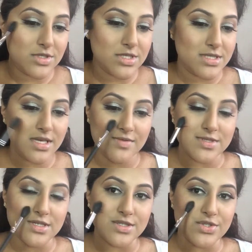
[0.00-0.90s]
Just
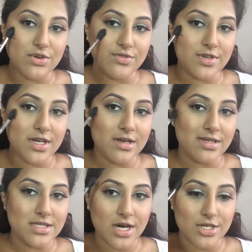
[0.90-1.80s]
gives it a softer
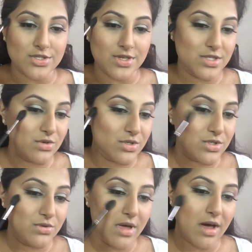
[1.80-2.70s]
touch so it's not
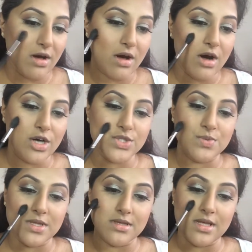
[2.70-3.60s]
too
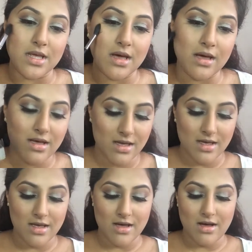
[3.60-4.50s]
harsh with the
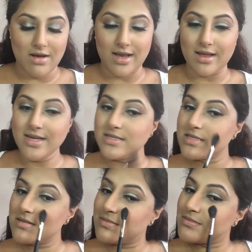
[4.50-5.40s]

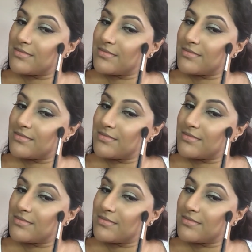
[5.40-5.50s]
highlight.